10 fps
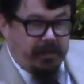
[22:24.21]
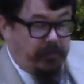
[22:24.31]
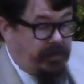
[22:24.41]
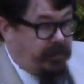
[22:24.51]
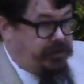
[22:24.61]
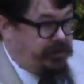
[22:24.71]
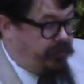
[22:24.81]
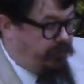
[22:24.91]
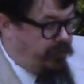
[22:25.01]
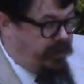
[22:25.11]
we urge you
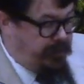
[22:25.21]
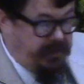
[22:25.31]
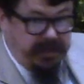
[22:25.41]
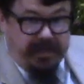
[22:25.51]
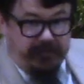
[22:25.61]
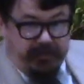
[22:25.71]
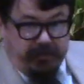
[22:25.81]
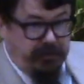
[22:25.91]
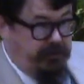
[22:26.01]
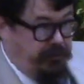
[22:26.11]
this morning to believe in the
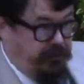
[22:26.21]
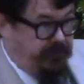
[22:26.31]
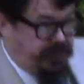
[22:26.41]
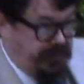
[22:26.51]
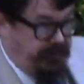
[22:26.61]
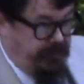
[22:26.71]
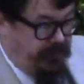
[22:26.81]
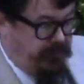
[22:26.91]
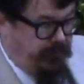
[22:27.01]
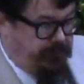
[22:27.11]
good news of
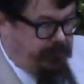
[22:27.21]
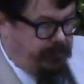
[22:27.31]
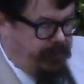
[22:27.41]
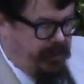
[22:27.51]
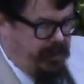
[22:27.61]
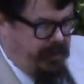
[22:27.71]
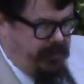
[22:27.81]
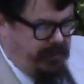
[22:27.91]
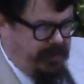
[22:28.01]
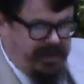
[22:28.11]
Jesus,
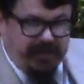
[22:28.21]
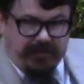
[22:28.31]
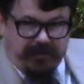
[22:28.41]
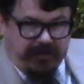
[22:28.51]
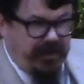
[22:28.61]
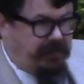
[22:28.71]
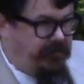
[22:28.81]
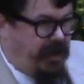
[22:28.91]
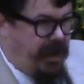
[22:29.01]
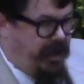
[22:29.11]
that he is the Son
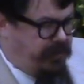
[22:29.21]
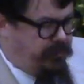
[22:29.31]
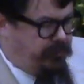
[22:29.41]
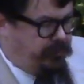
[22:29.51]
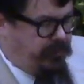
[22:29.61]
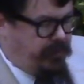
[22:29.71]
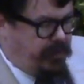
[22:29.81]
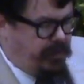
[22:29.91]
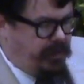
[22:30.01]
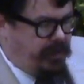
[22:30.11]
of God,
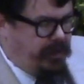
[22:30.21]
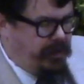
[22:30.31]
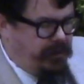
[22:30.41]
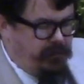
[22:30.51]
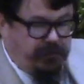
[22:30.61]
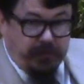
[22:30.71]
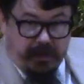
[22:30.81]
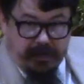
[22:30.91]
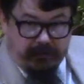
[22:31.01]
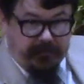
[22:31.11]
who took
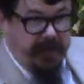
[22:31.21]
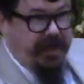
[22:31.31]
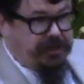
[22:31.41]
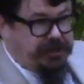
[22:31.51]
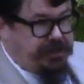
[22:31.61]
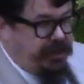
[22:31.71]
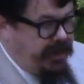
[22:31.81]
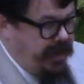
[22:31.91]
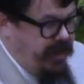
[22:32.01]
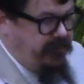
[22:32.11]
on flesh
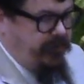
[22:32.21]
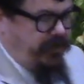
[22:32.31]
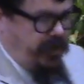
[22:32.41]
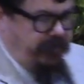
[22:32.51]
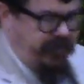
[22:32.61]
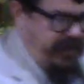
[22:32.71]
and gave himself as